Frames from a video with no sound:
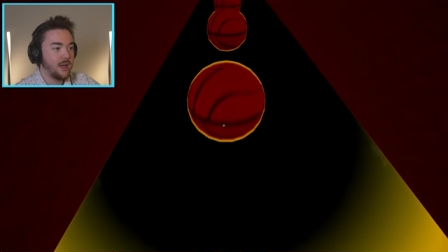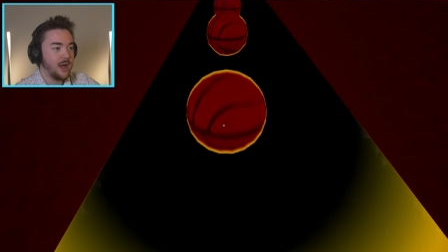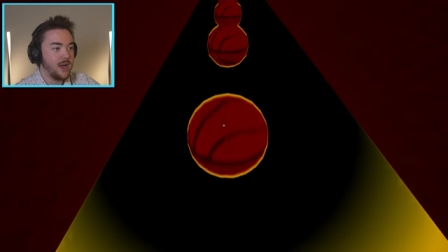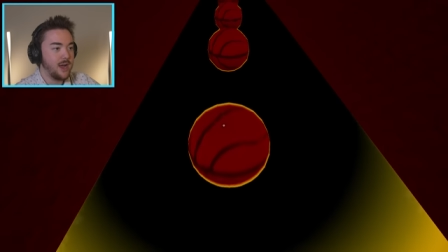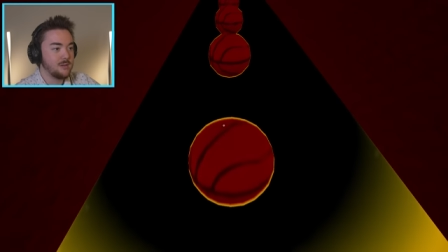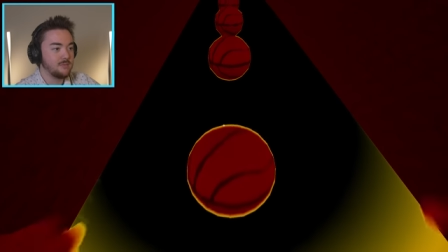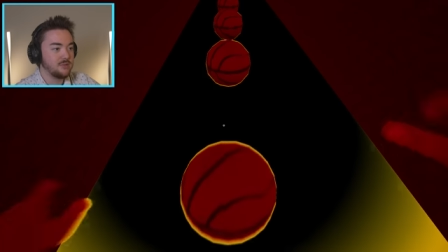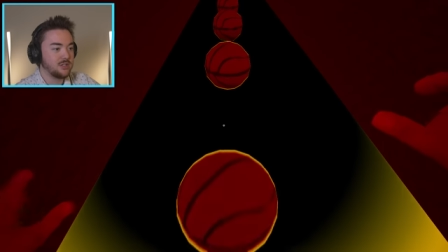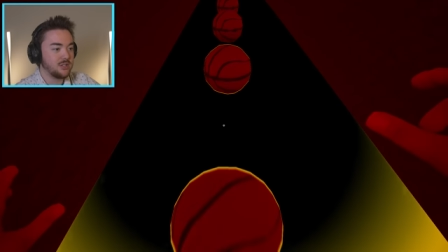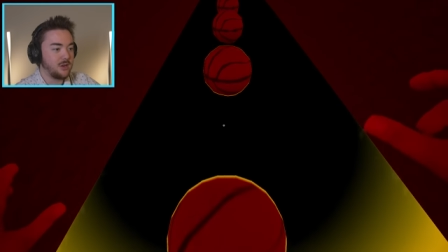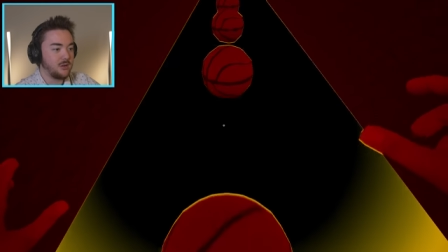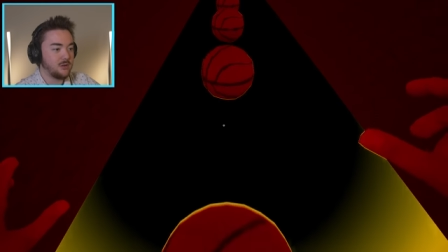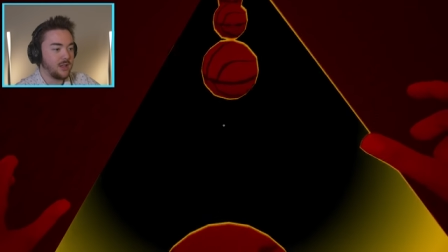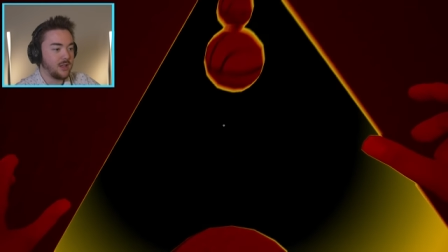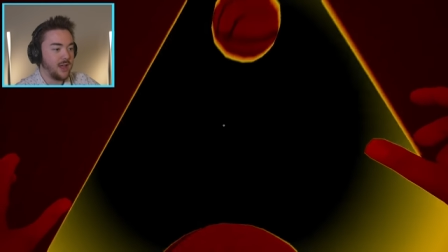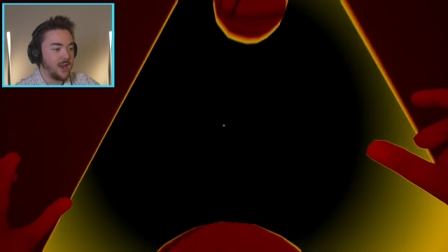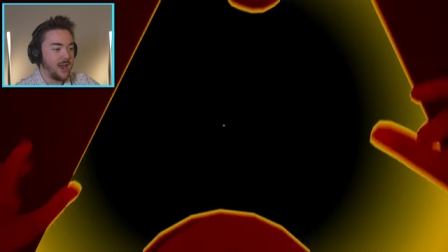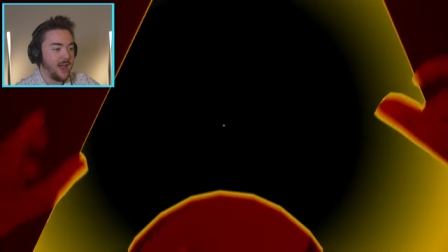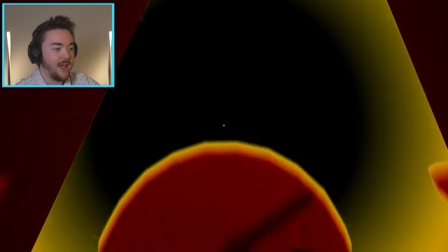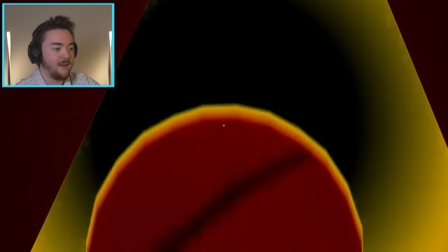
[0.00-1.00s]
I'm so
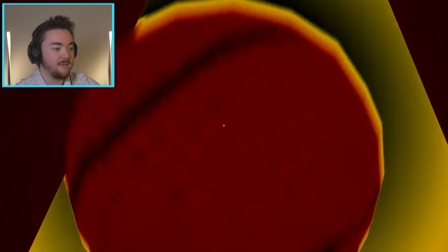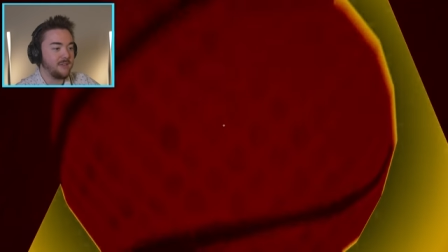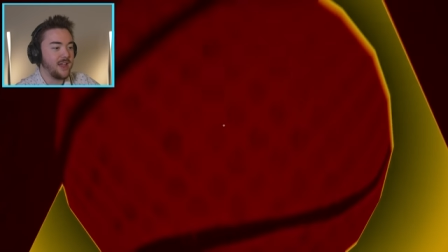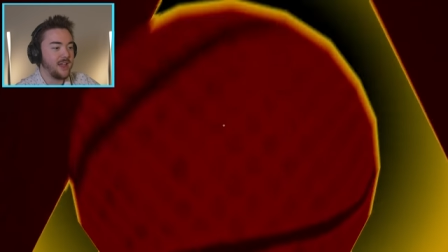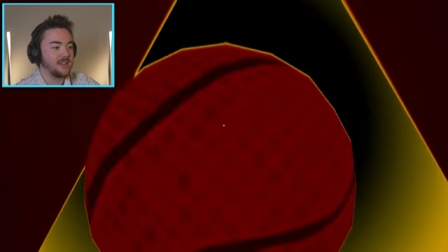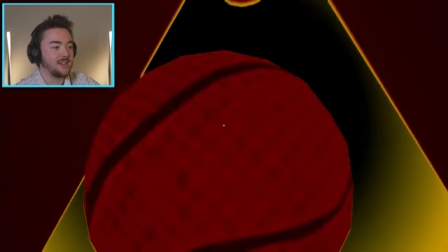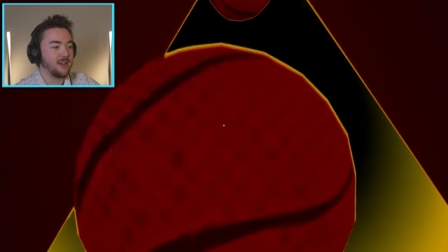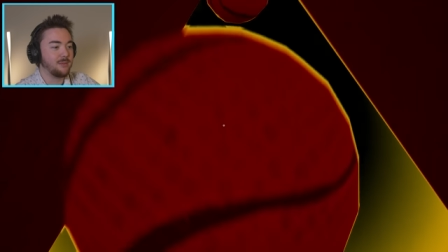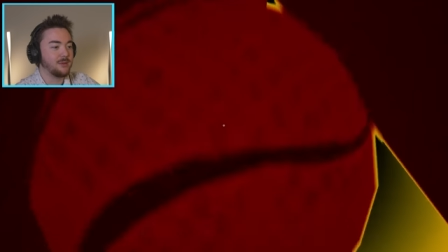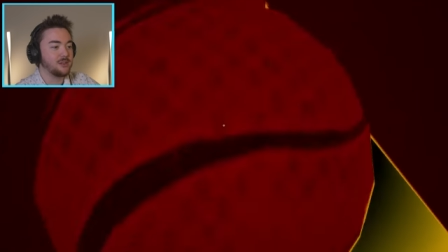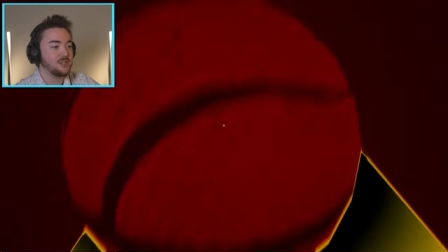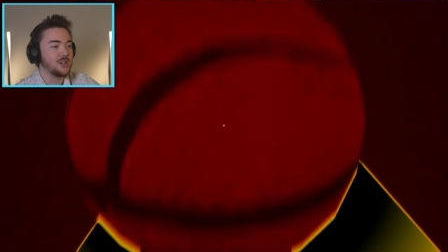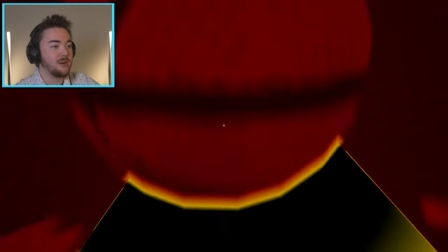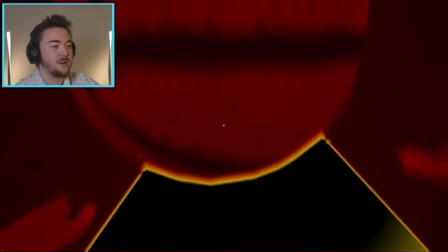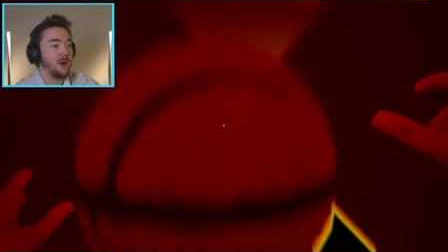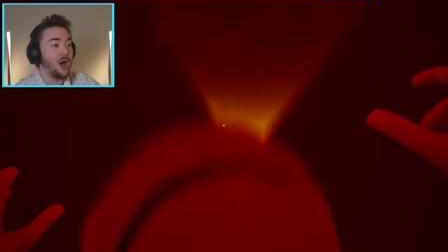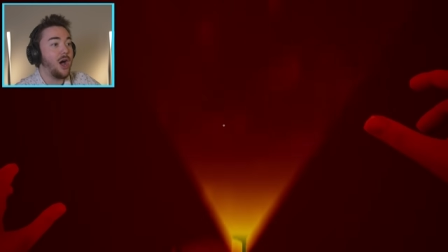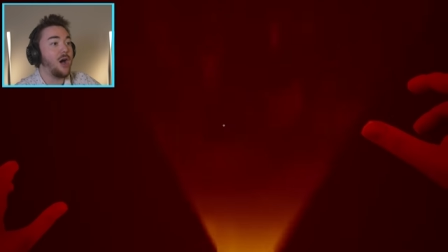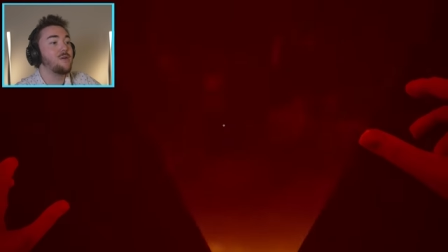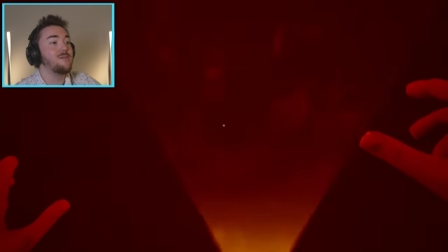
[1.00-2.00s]
glad I have that double
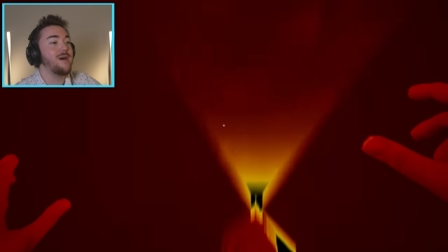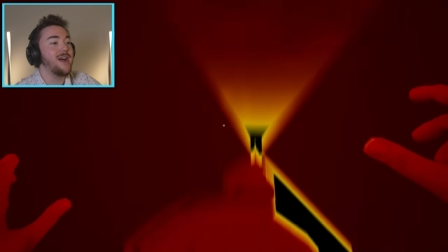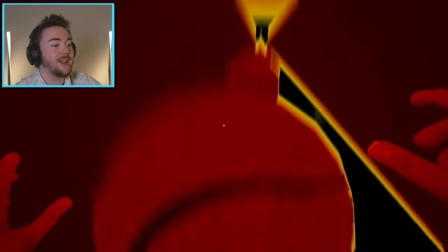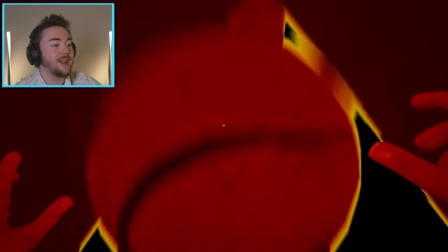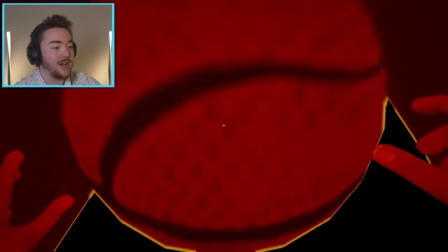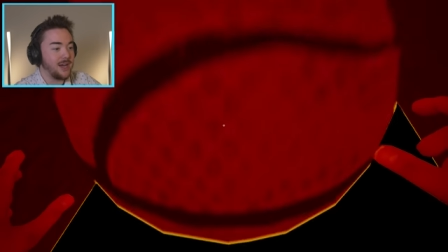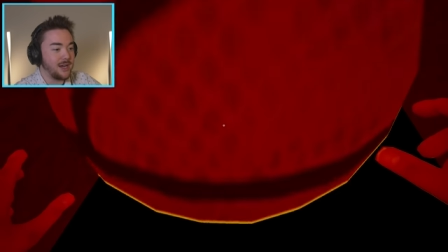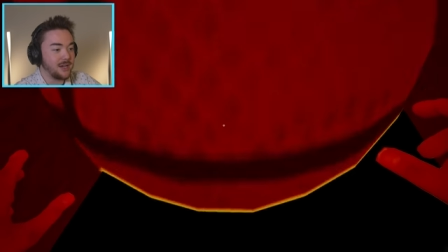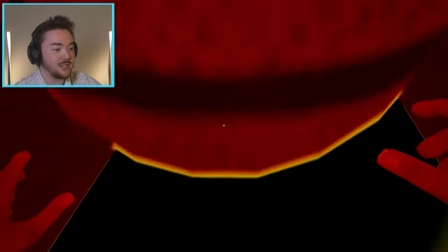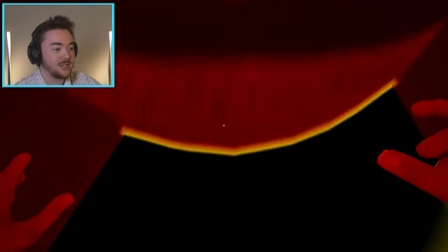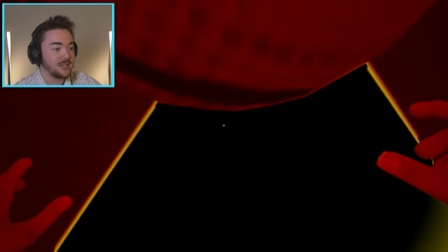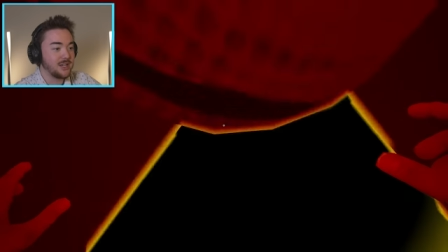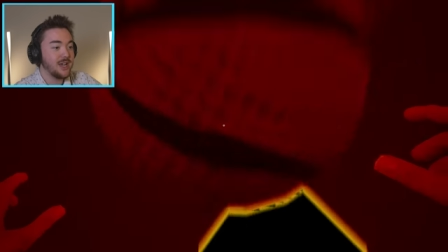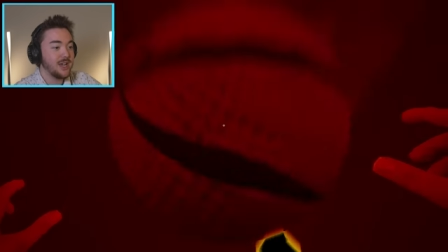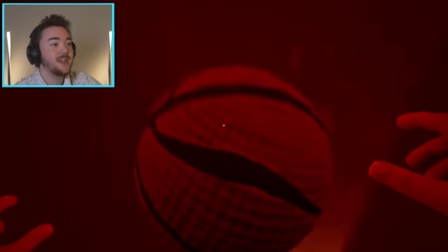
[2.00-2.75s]
jump. Oh my gosh.